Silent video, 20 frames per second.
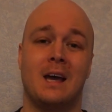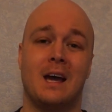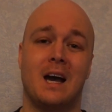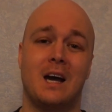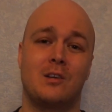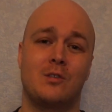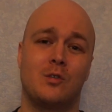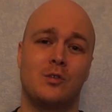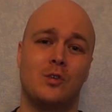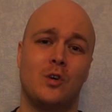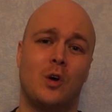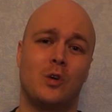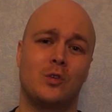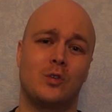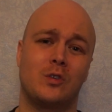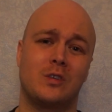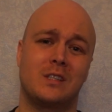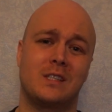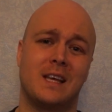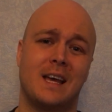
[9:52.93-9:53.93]
I should
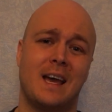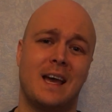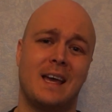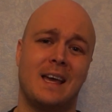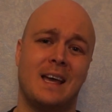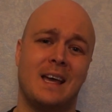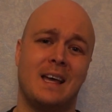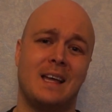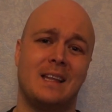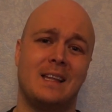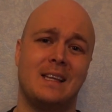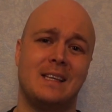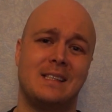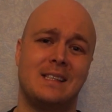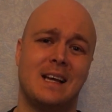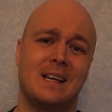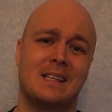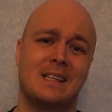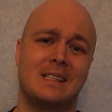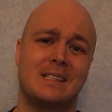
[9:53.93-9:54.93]
also say
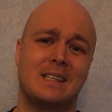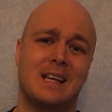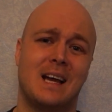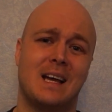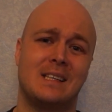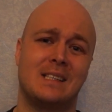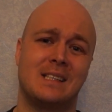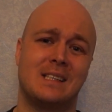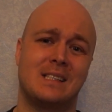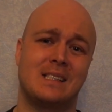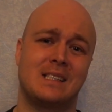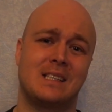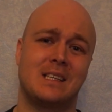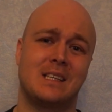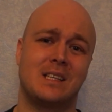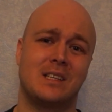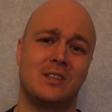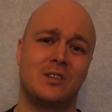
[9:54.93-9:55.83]
these exercises